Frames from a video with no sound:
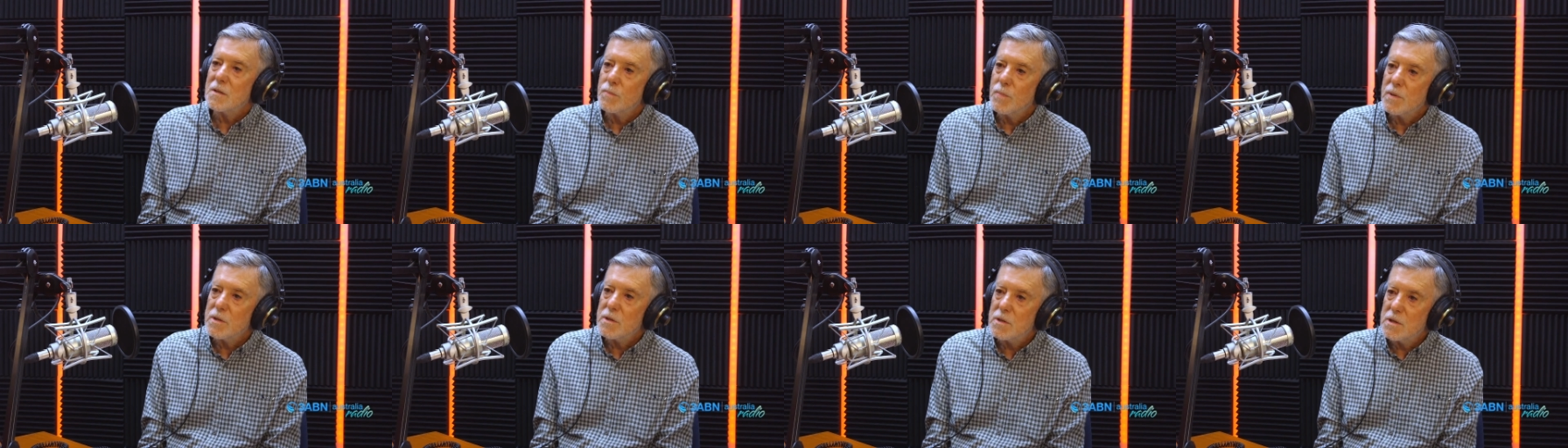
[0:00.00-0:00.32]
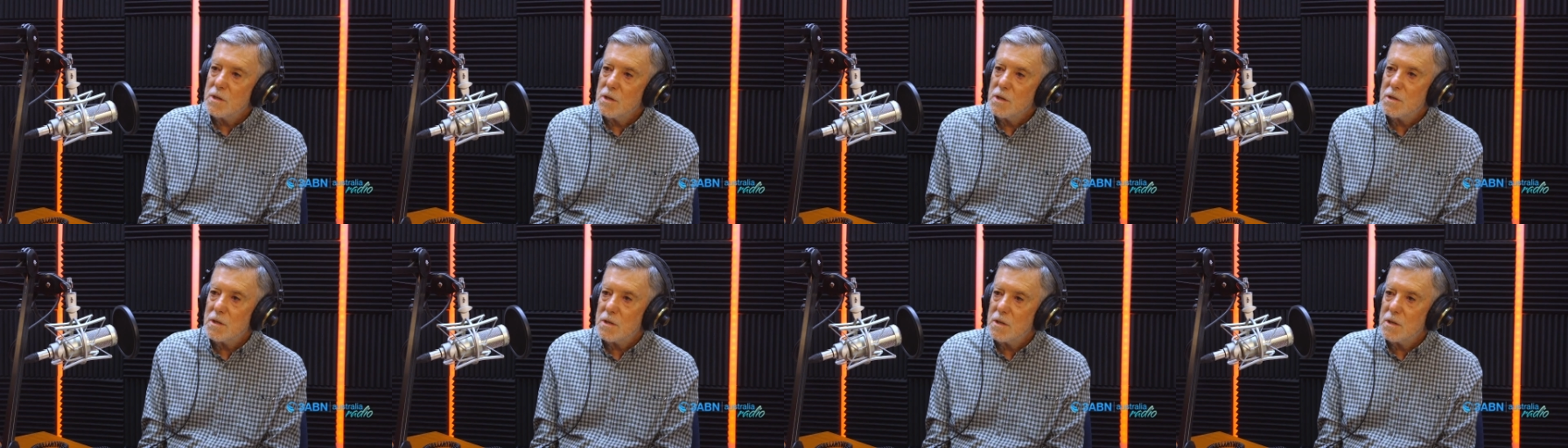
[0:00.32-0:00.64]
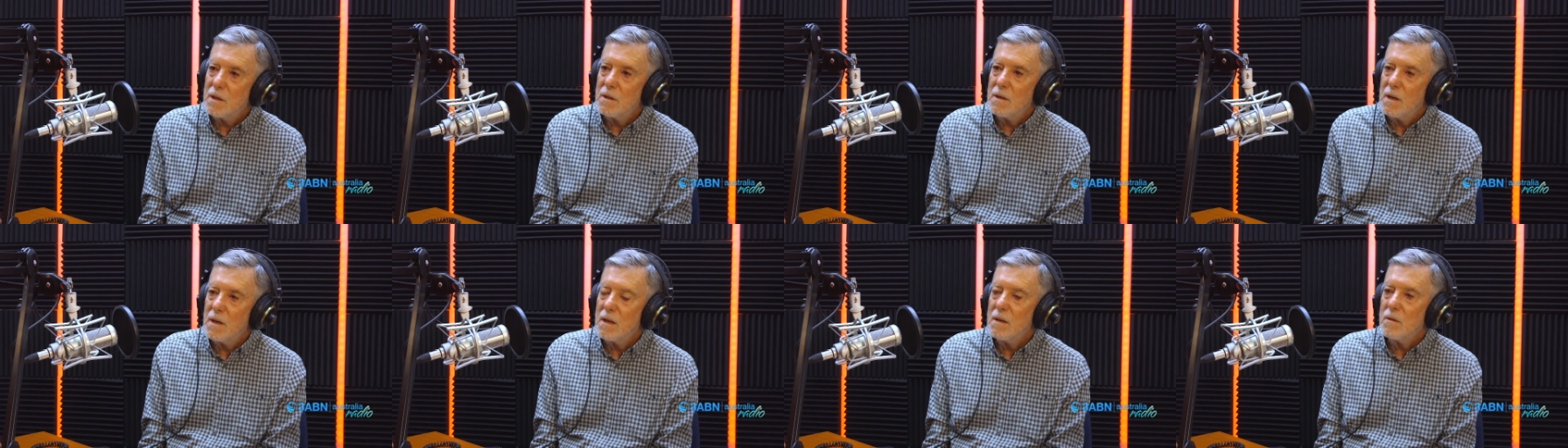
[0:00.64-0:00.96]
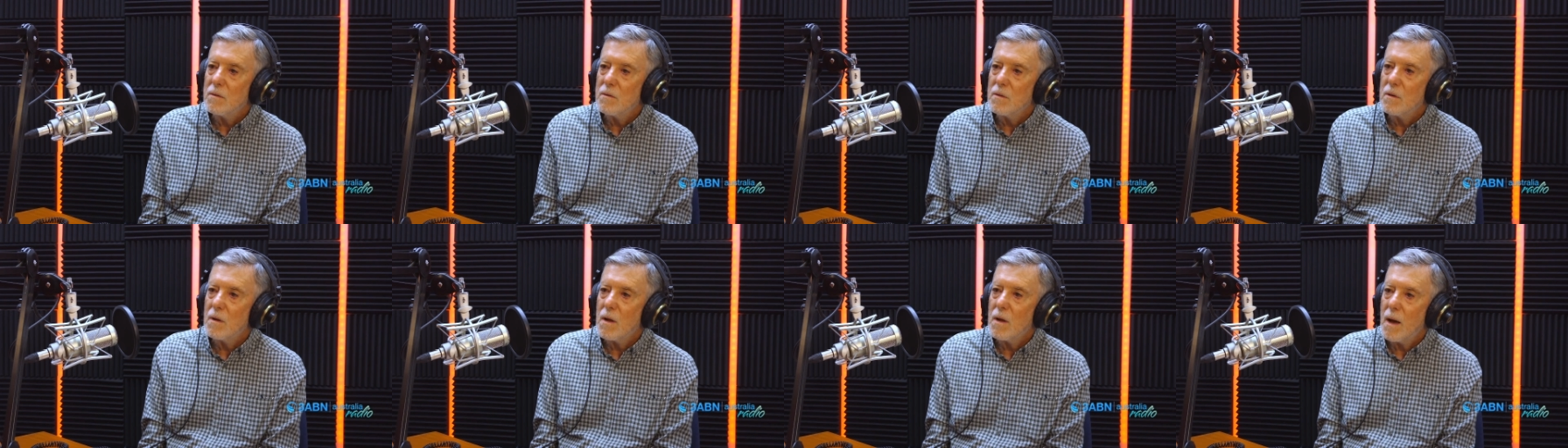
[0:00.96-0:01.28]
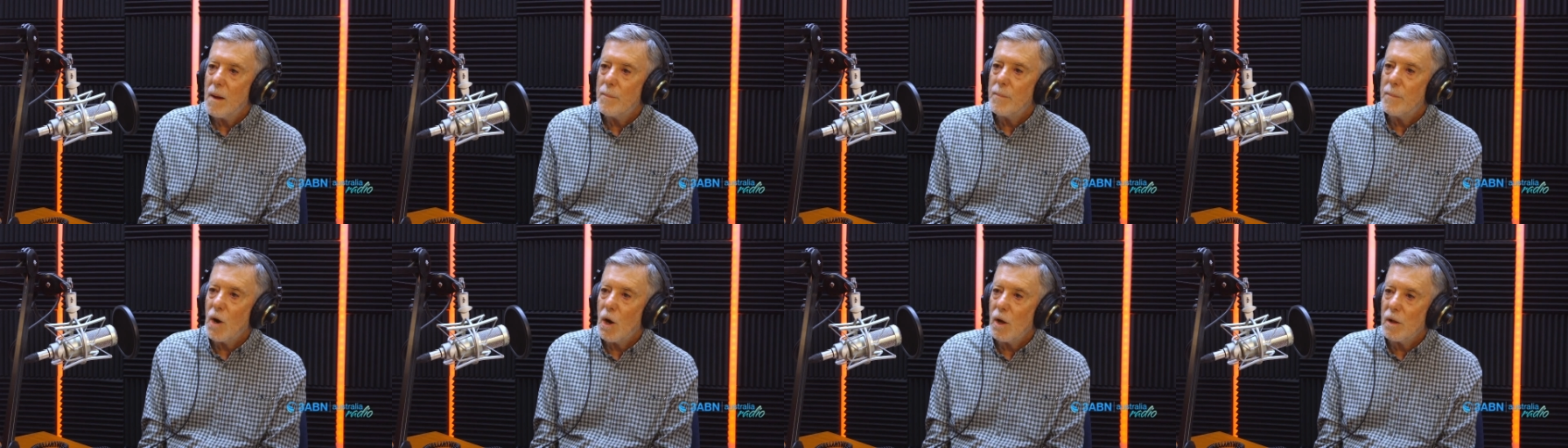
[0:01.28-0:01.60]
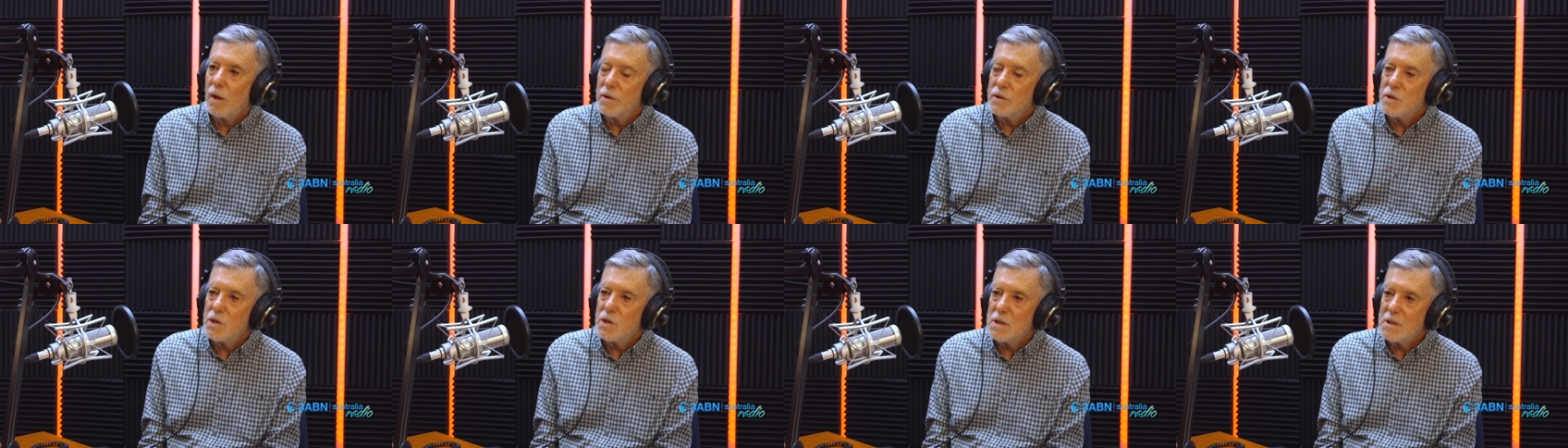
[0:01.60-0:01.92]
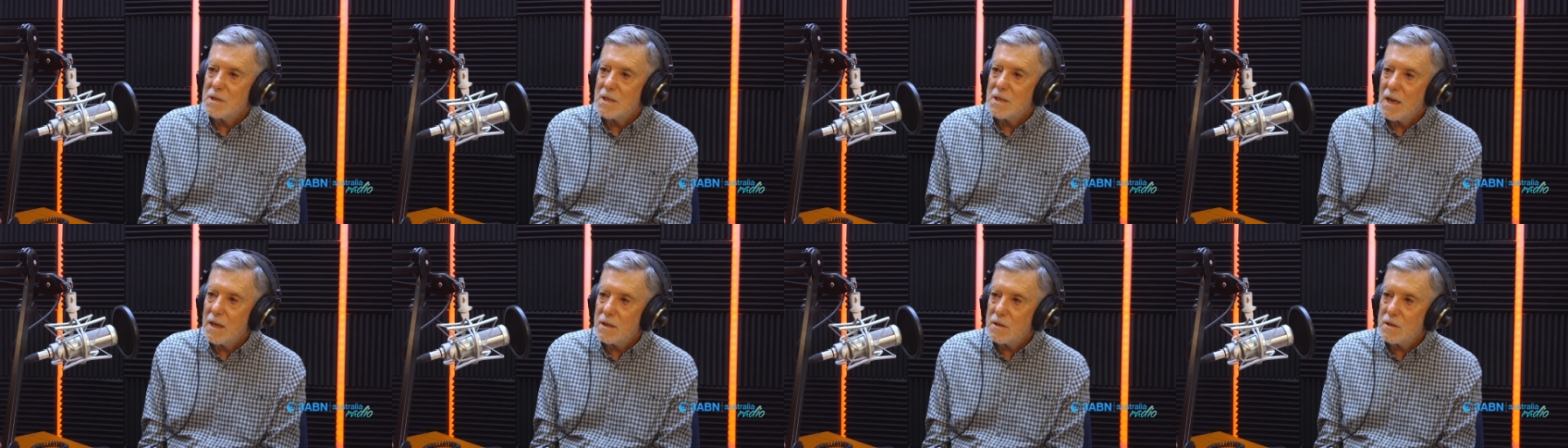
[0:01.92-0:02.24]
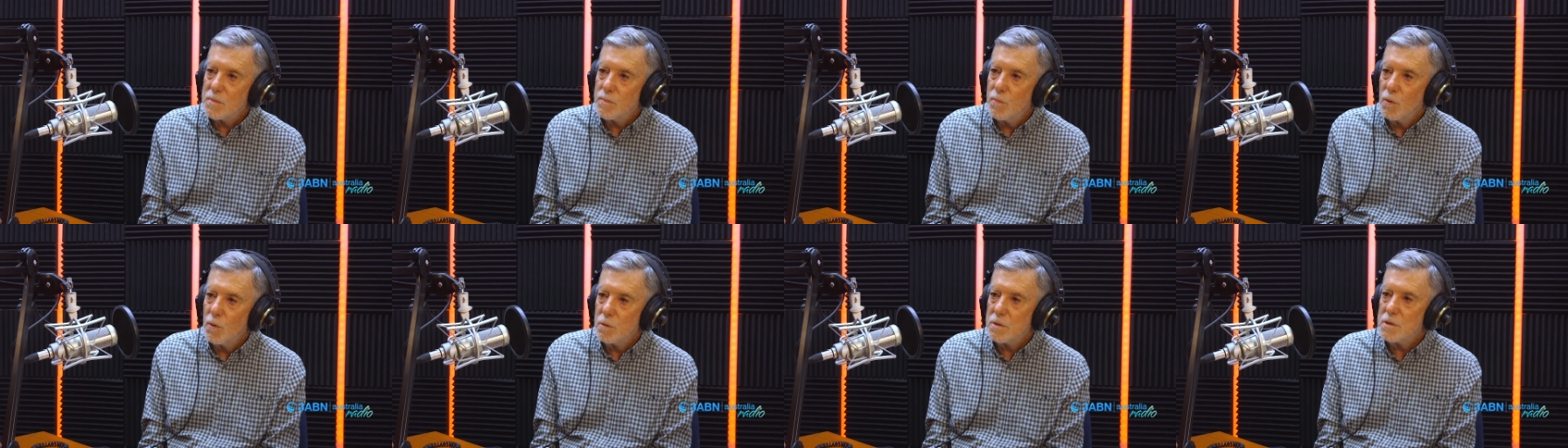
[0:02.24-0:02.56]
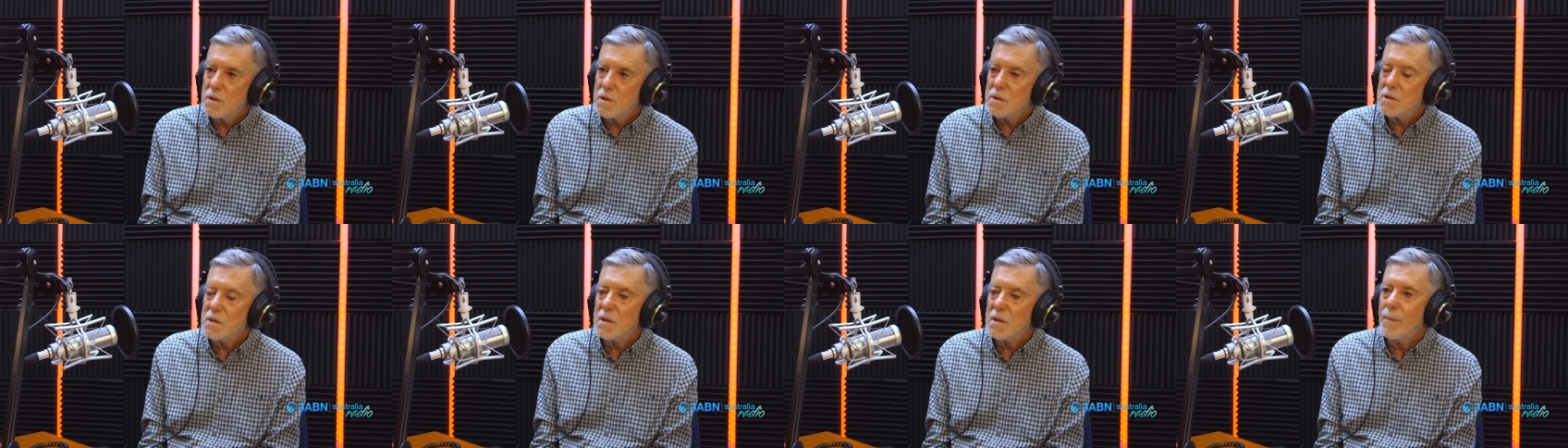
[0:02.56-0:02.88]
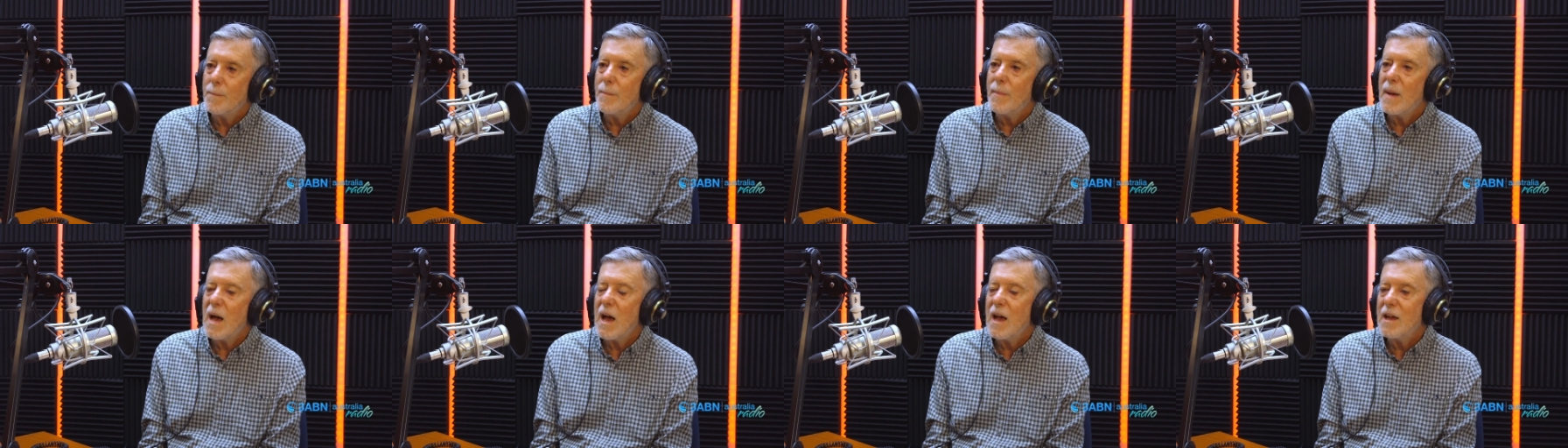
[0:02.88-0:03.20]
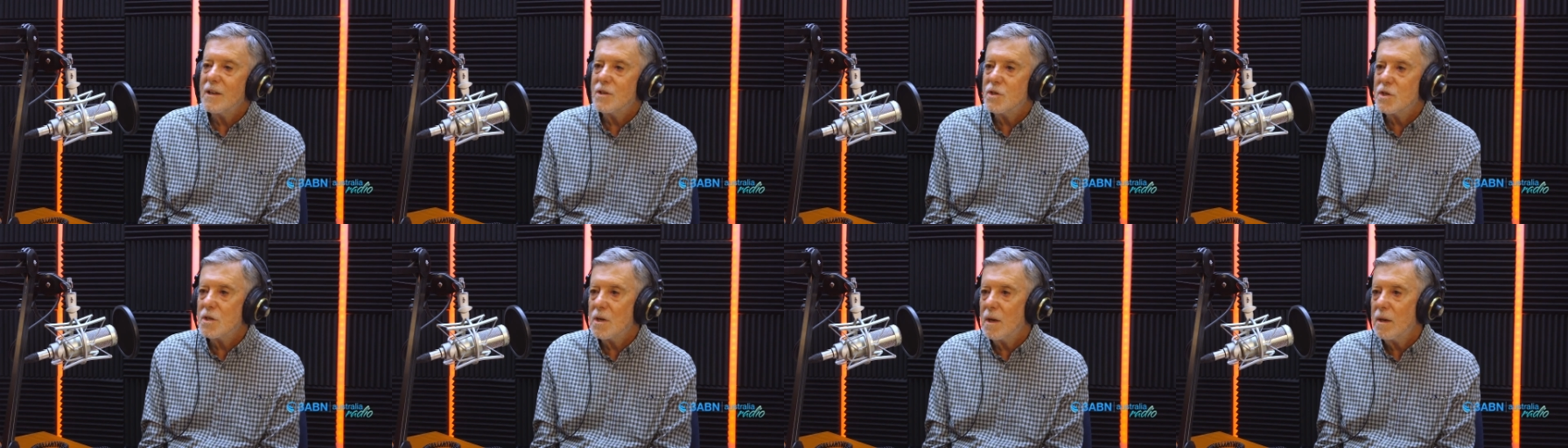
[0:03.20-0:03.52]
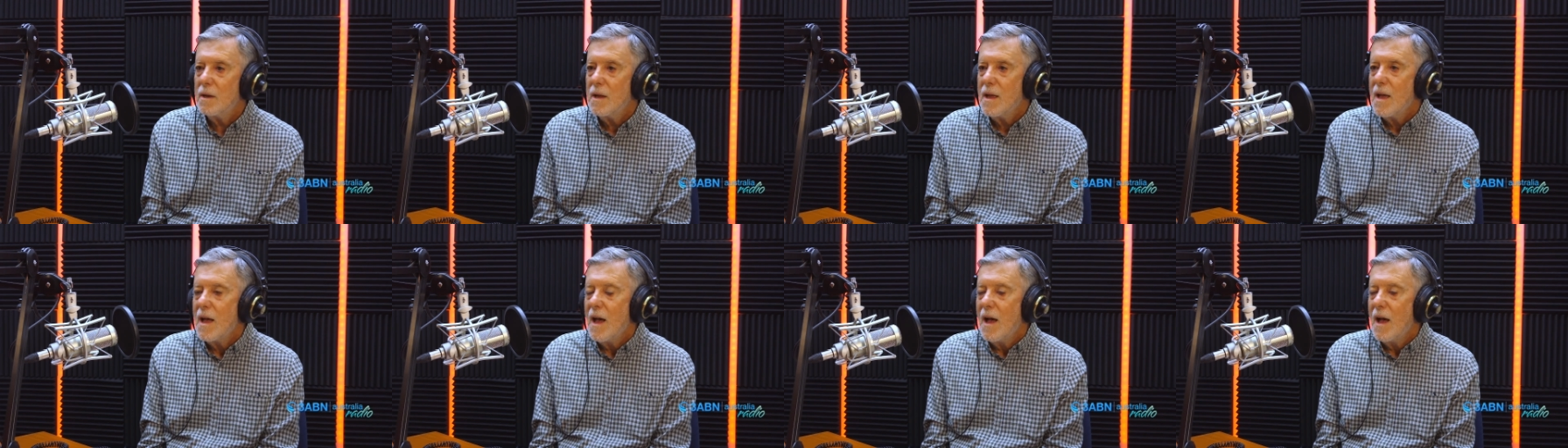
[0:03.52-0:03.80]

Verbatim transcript: persisted in biology textbooks as a major